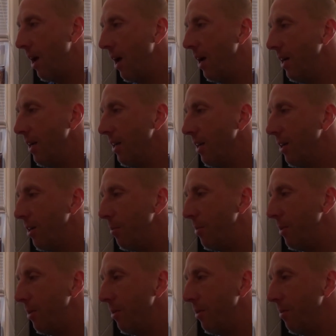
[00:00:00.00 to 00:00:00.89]
I can
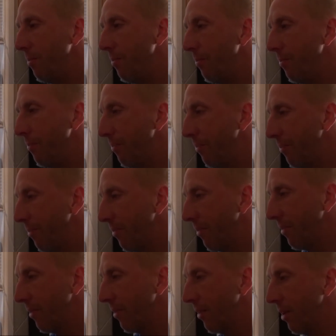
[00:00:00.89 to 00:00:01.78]
help you
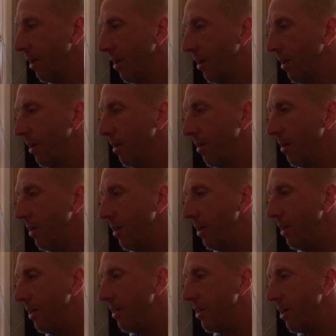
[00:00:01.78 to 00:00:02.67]

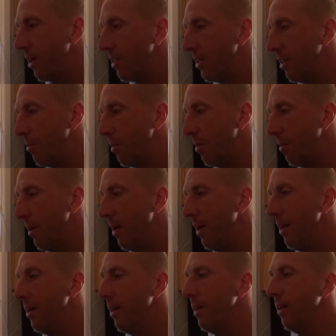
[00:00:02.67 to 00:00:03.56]
and he talks a little bit
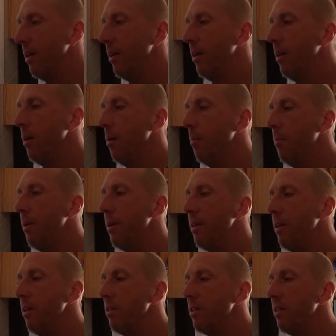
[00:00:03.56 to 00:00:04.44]
about it.
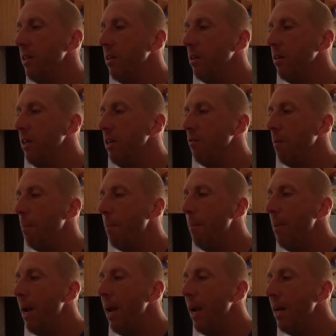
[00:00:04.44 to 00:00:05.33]
But here's the deal: he's from
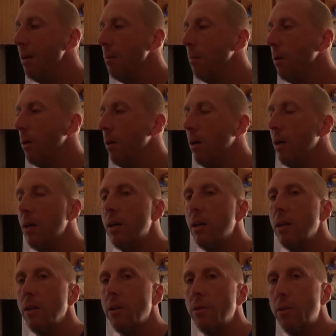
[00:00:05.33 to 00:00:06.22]
Panama,
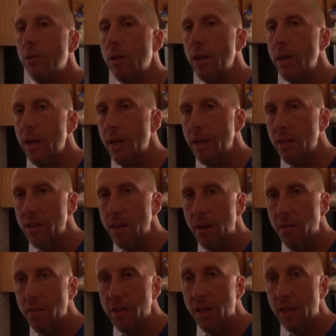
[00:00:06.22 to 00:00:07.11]
Illinois, and he's
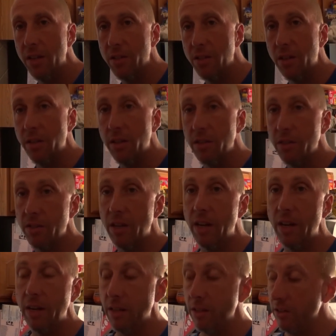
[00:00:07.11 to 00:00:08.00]
advertising in this
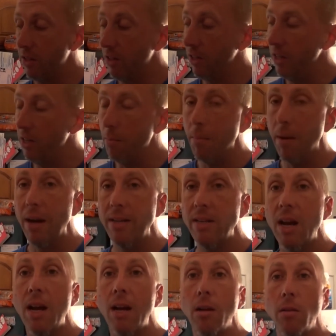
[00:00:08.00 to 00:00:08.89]
thing. It's in my
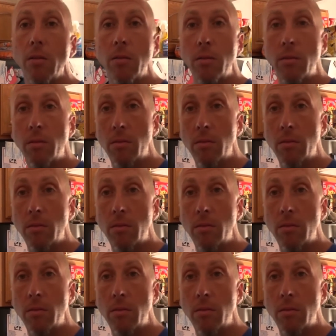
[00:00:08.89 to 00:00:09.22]
town.